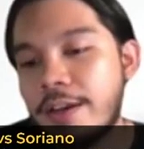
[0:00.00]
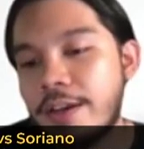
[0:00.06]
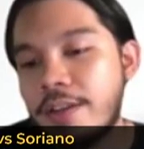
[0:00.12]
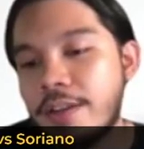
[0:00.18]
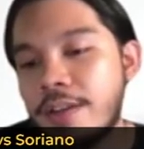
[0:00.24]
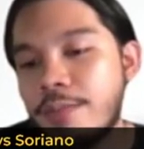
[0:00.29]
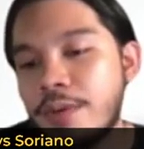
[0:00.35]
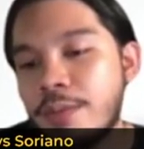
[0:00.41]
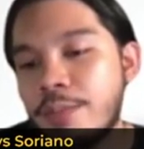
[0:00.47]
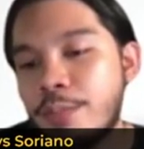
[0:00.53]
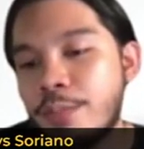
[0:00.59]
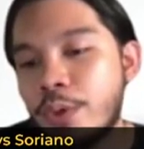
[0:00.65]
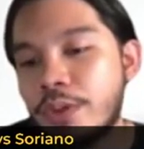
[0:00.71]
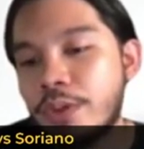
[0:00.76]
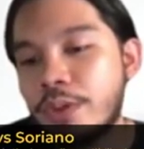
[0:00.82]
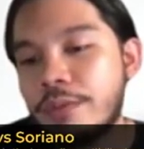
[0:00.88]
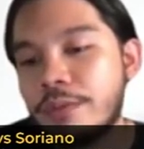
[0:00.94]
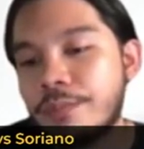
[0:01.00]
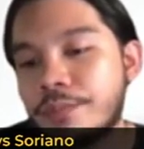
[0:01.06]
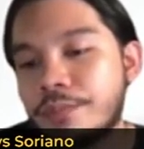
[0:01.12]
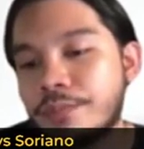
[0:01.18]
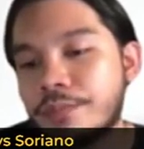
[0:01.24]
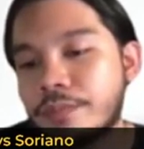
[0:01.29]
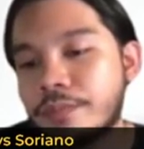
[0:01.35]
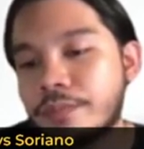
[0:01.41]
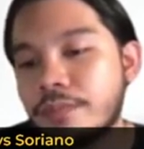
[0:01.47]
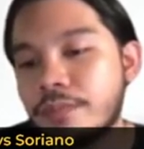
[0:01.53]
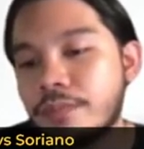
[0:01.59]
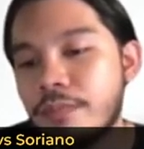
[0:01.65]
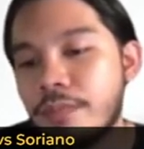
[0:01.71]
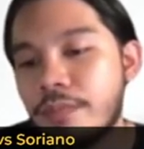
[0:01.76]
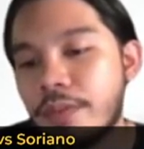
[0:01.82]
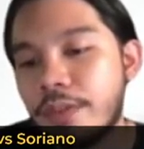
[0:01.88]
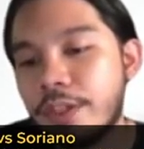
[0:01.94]
I think I'm gonna put
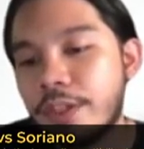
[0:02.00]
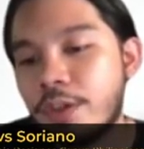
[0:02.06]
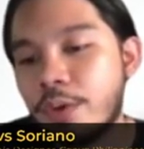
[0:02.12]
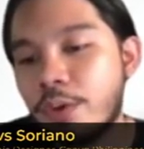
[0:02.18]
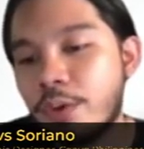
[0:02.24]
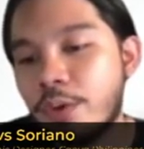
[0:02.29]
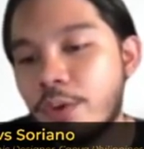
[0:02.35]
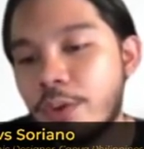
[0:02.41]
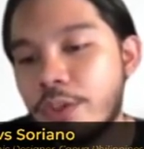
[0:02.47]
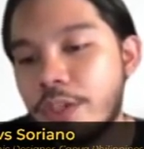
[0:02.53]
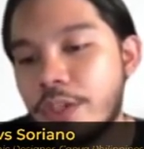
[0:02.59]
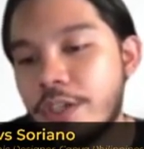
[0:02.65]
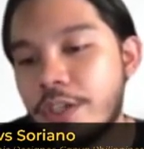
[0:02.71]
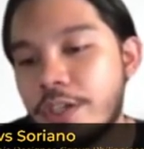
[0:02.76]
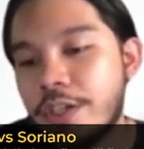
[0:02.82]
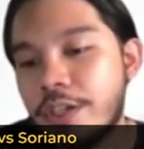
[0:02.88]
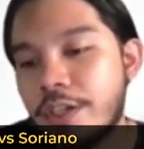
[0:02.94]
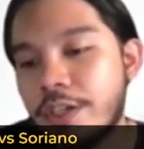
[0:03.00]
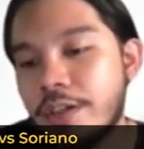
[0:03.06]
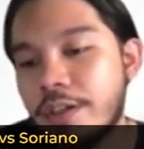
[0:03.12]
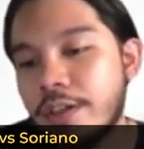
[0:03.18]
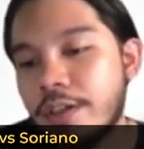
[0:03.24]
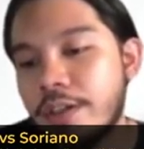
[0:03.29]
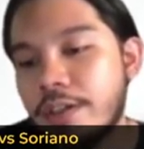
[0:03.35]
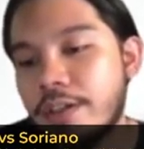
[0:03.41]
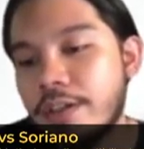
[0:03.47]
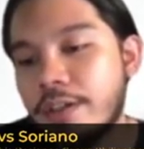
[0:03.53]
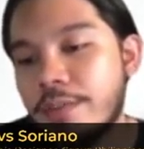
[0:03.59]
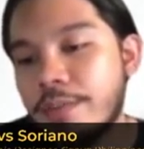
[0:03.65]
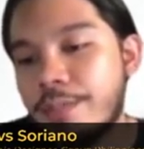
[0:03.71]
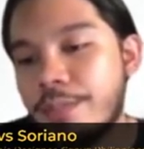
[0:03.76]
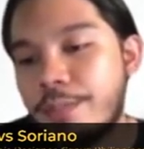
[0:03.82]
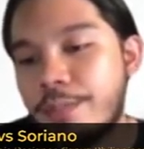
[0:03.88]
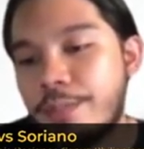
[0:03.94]
their logo here.
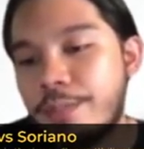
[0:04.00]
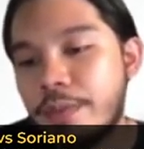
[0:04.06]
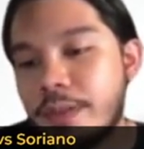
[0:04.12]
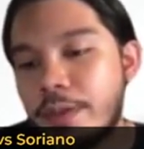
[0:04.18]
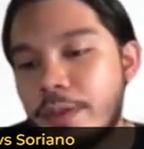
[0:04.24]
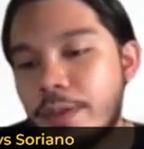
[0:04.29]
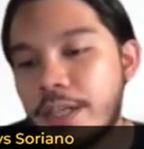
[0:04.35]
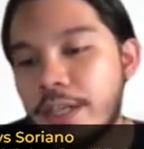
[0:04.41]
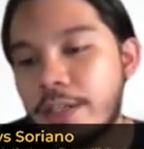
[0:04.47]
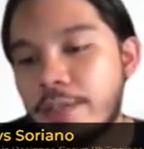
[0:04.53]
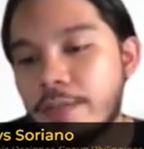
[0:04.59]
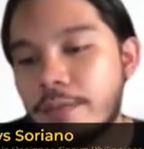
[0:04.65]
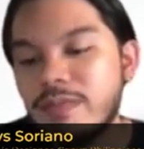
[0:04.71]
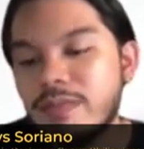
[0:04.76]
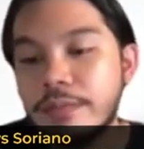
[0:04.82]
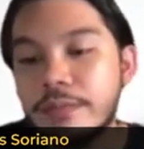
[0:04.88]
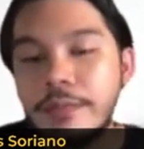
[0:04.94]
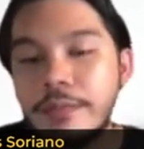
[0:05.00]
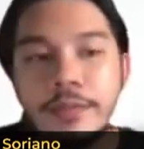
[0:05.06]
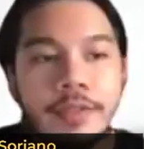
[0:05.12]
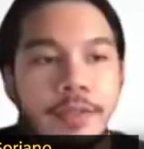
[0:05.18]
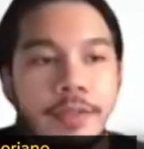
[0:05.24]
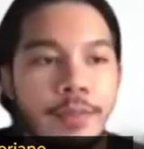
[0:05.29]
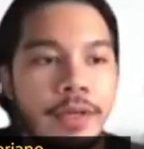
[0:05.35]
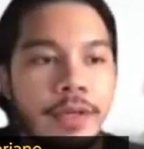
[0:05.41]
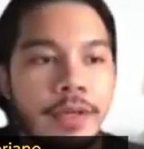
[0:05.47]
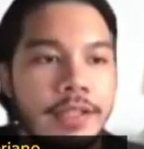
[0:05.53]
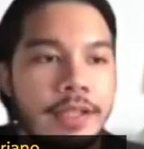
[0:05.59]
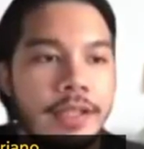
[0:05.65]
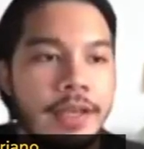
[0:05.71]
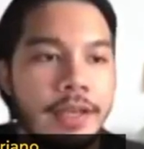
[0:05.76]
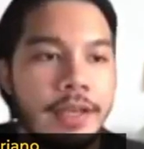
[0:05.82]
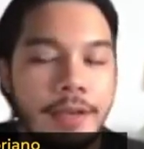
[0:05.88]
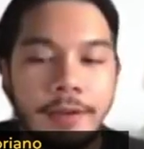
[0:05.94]
They wanted
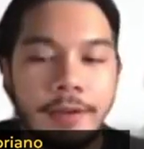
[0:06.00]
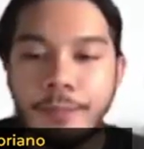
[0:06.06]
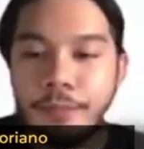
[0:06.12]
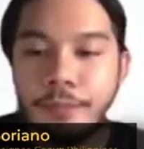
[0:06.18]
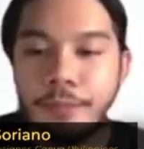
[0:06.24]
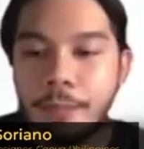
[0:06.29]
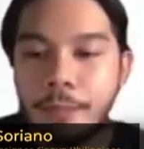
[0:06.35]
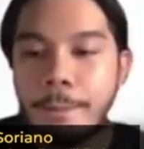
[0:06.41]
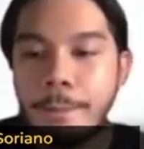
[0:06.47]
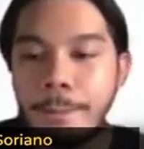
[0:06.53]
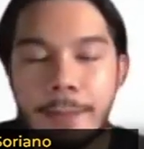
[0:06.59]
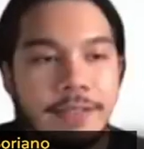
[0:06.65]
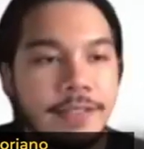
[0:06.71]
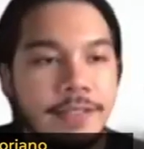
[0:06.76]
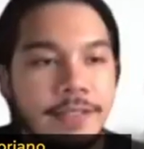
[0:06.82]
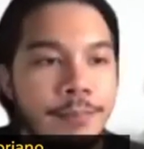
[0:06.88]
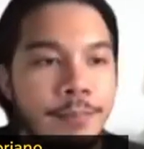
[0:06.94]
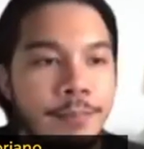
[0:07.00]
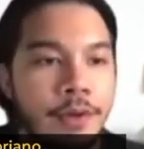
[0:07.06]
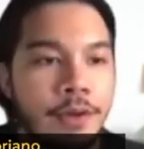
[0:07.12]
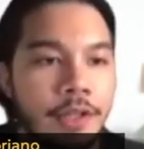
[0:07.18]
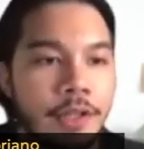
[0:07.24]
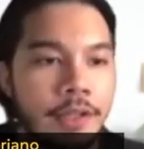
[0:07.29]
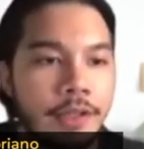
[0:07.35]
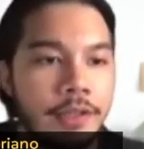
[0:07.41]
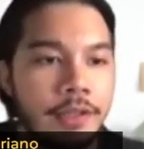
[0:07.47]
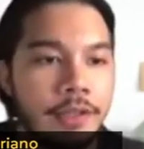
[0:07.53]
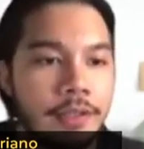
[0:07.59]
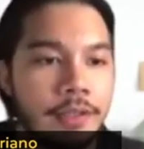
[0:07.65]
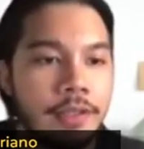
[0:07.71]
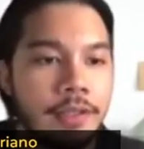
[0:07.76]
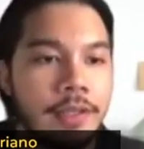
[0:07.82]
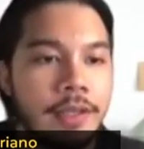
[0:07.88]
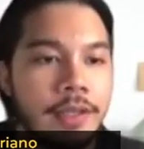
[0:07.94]
like simple
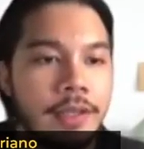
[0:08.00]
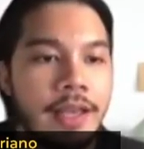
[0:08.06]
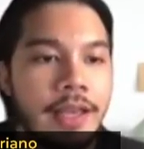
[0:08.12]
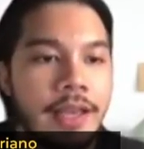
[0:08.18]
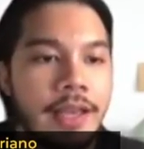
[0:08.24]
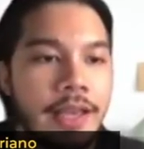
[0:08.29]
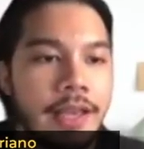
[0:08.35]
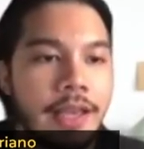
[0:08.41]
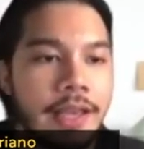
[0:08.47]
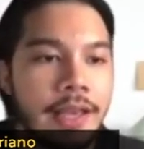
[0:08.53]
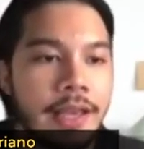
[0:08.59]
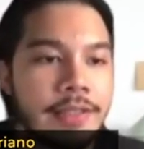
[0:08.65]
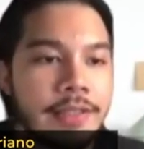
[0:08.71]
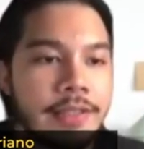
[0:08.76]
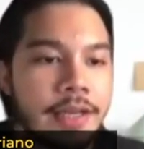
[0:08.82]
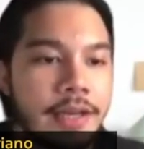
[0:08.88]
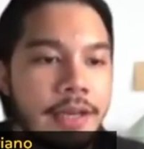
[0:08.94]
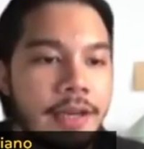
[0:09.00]
and